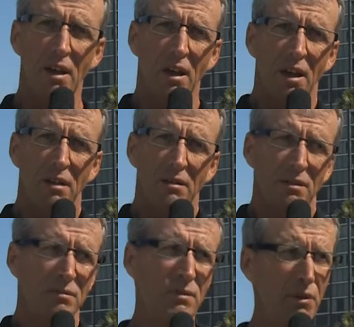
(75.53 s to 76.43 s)
and
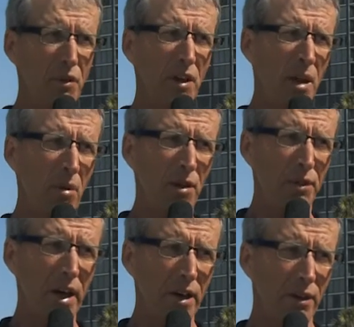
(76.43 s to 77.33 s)
everything came all
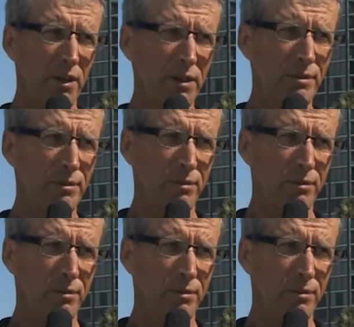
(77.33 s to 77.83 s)
together, you know.